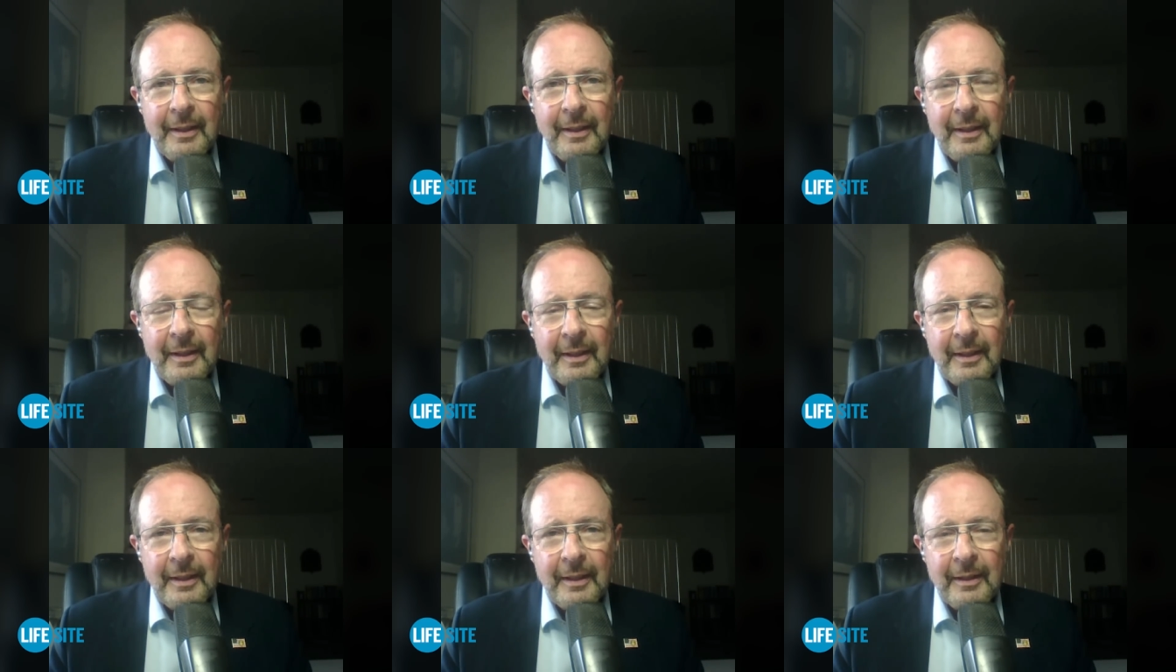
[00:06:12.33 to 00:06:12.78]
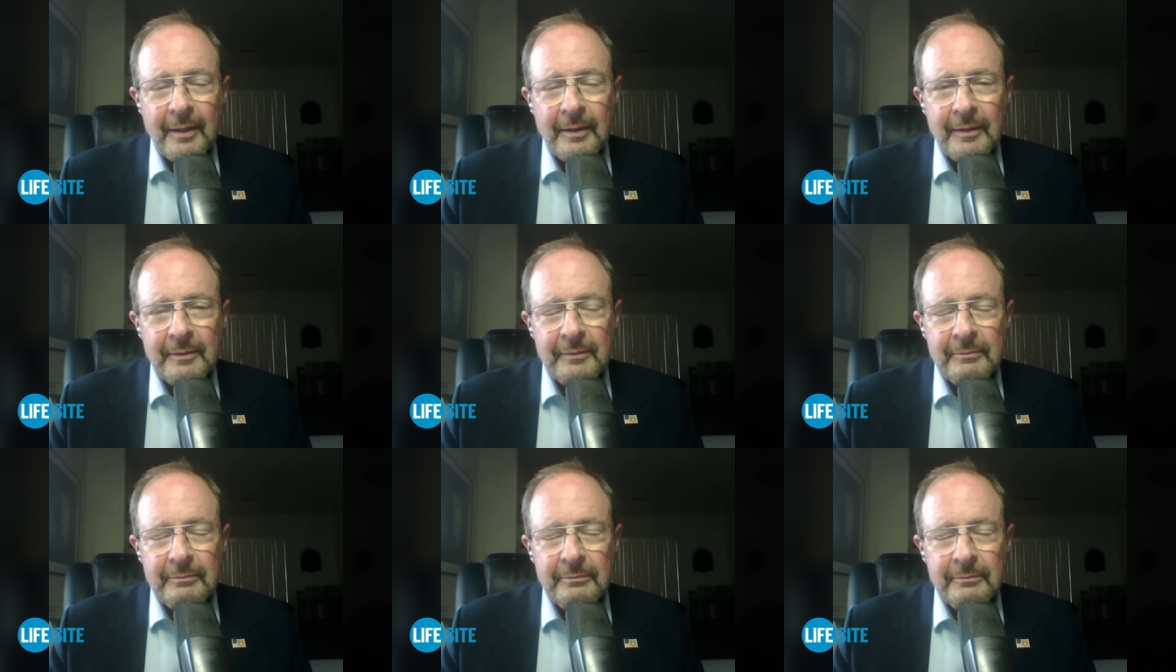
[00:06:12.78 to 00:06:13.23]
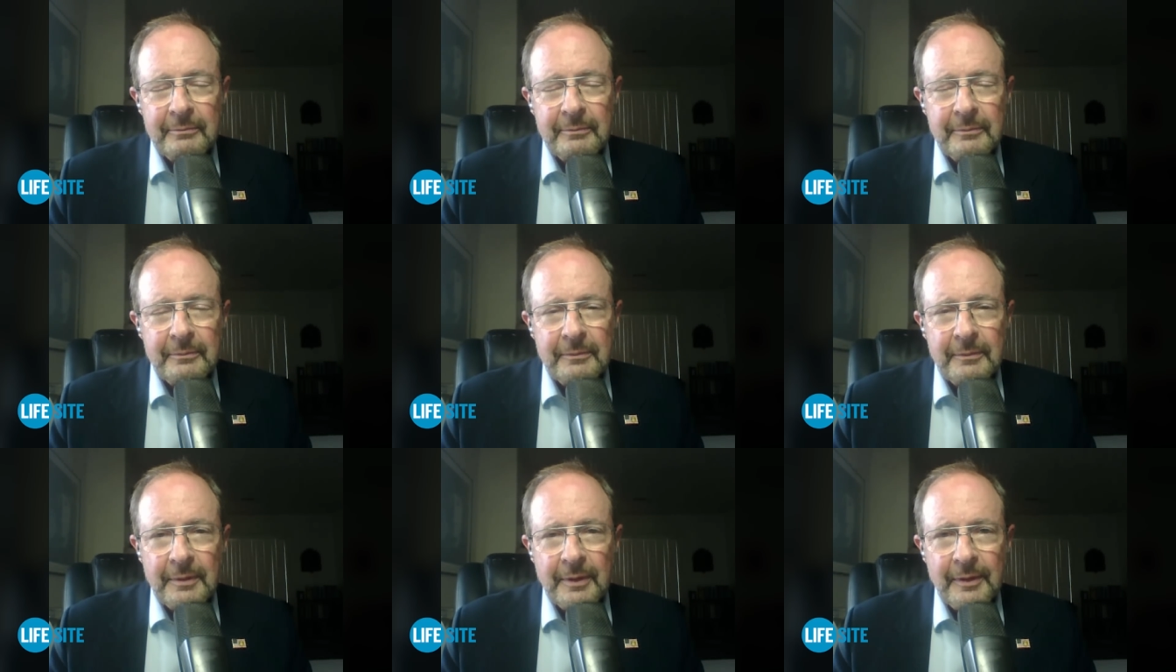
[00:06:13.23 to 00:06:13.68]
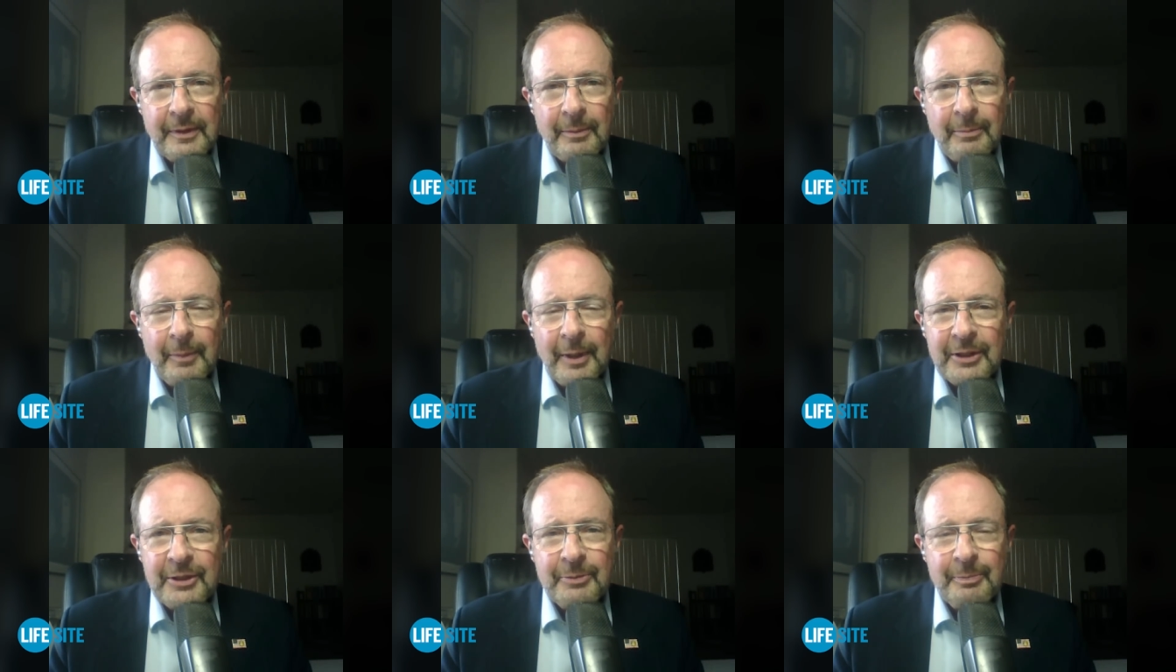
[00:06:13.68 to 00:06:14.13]
They're
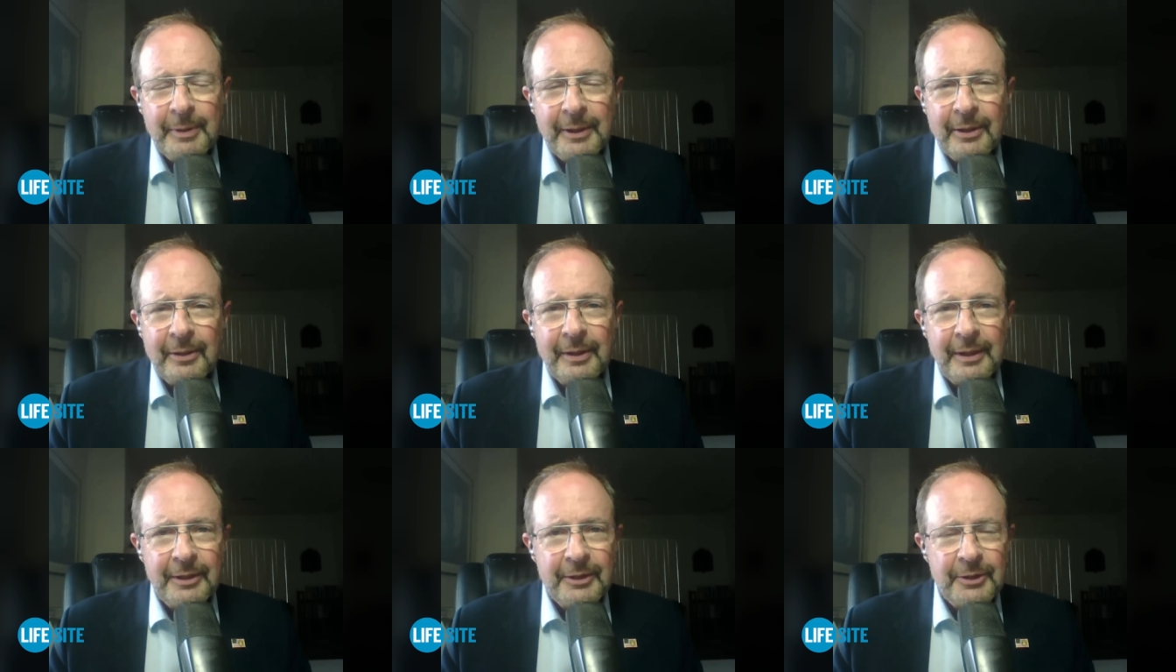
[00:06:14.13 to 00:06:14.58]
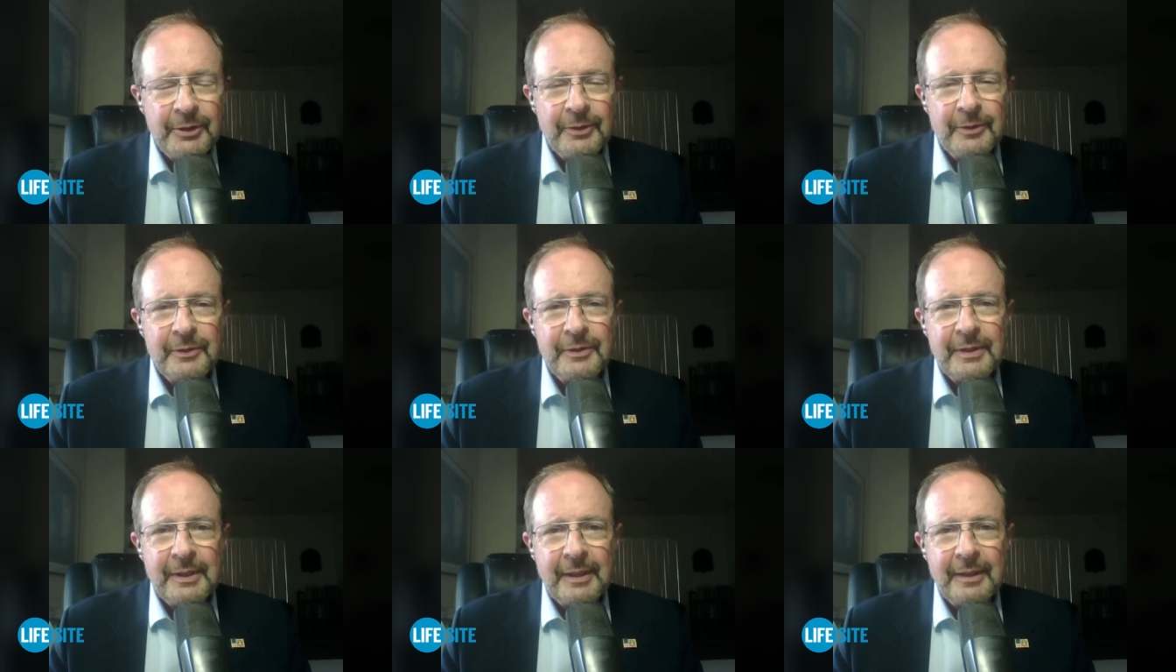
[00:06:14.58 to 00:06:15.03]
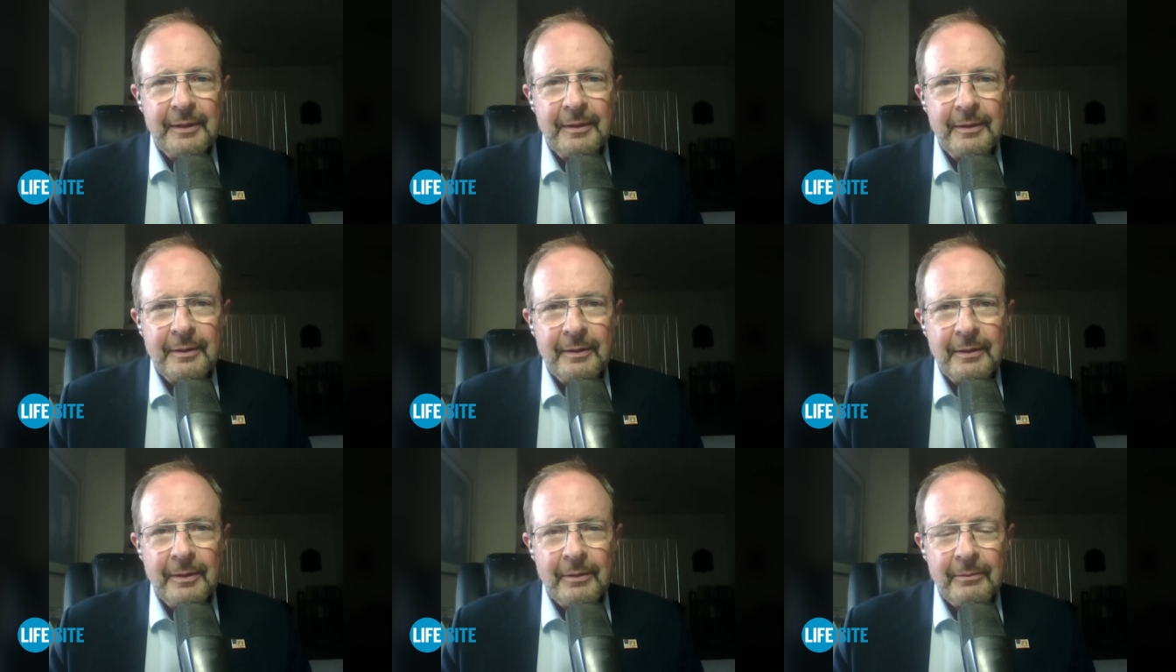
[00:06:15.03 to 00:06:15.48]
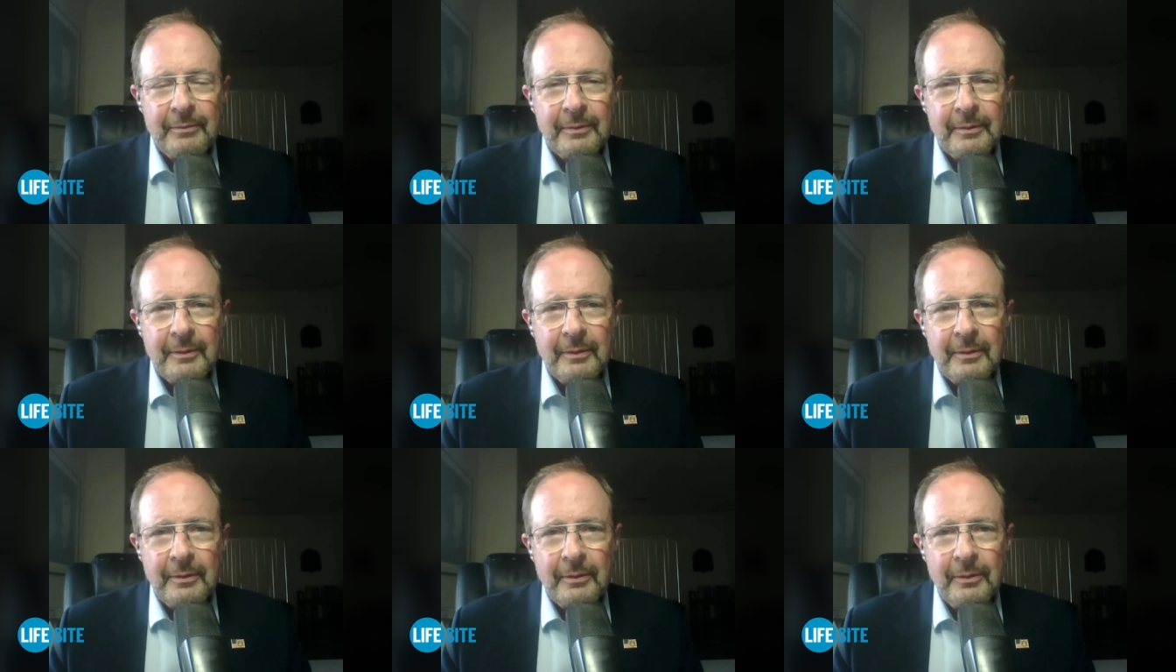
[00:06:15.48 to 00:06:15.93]
much bigger issues than,
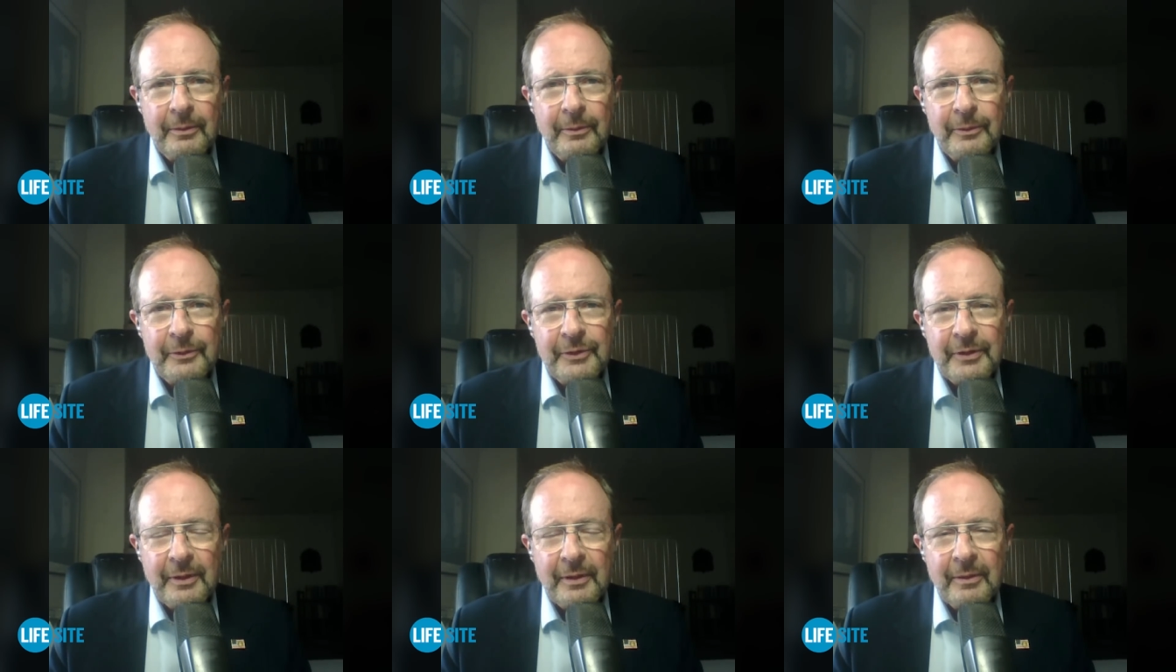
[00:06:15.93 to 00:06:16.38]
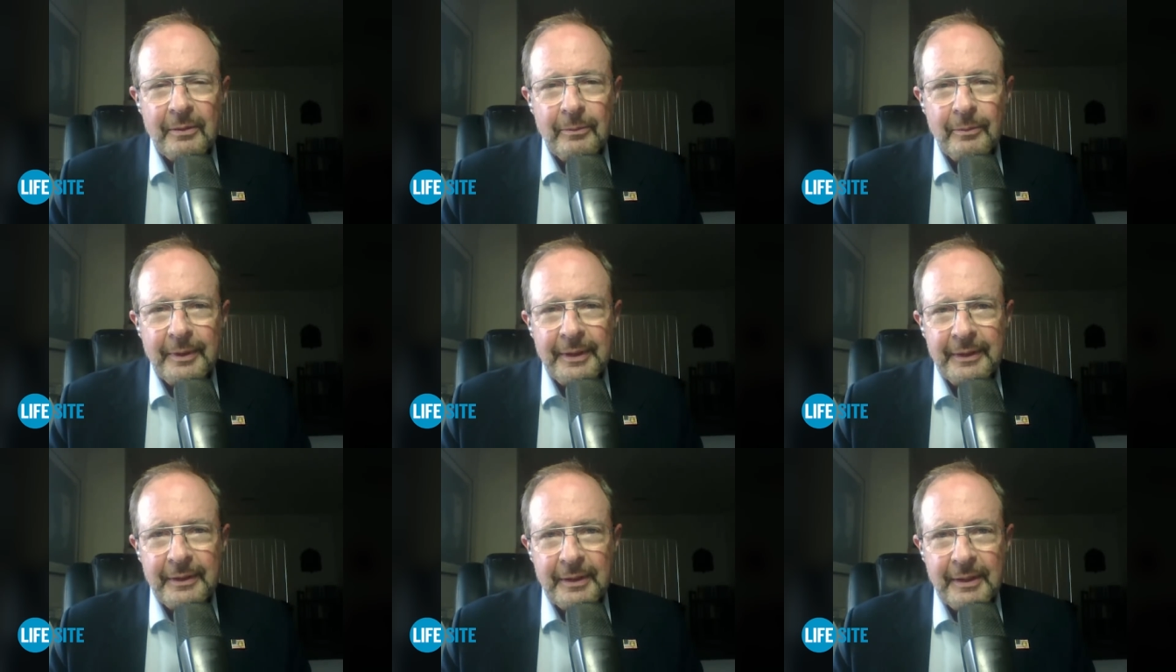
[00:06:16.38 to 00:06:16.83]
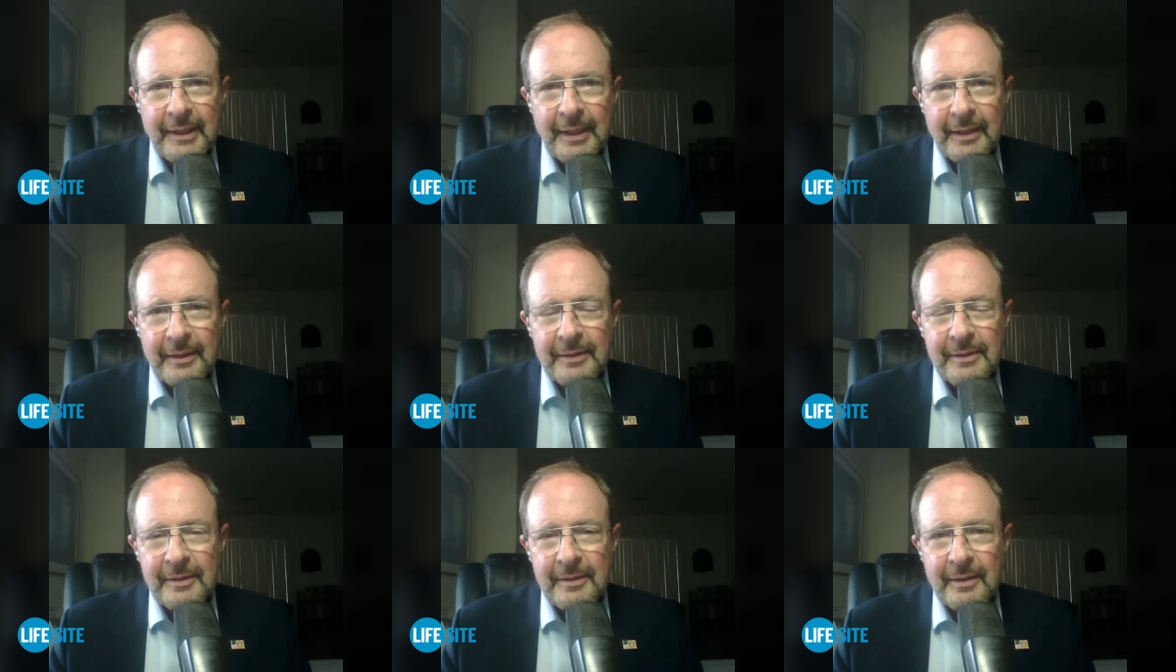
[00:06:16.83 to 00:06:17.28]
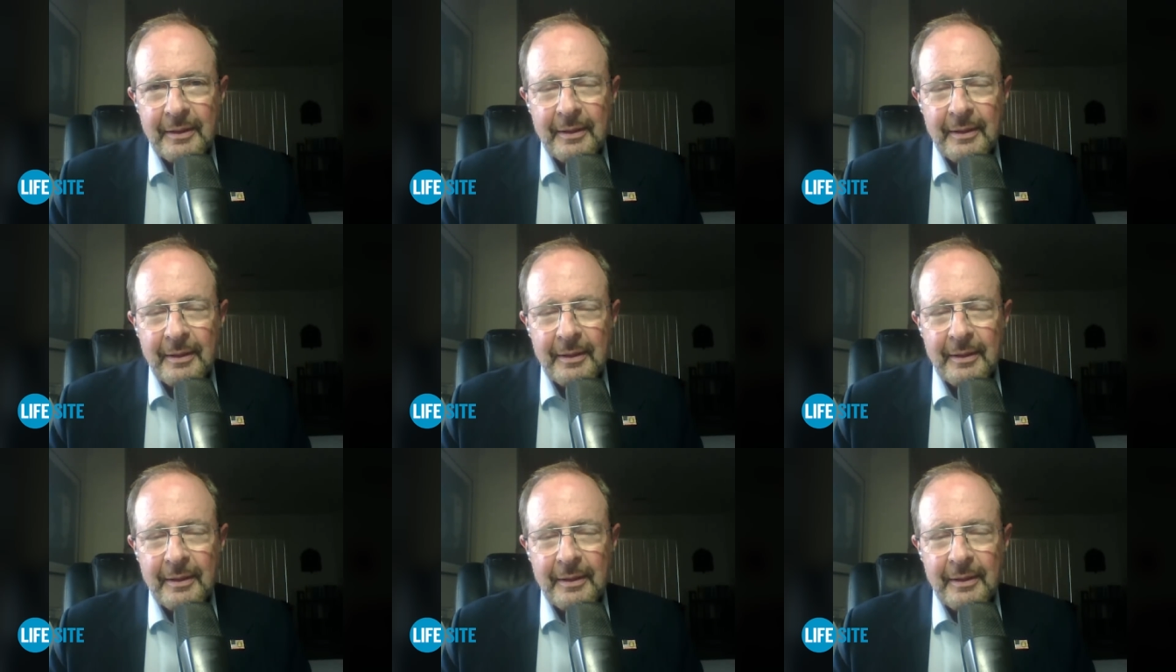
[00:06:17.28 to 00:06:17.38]
who's going to win the next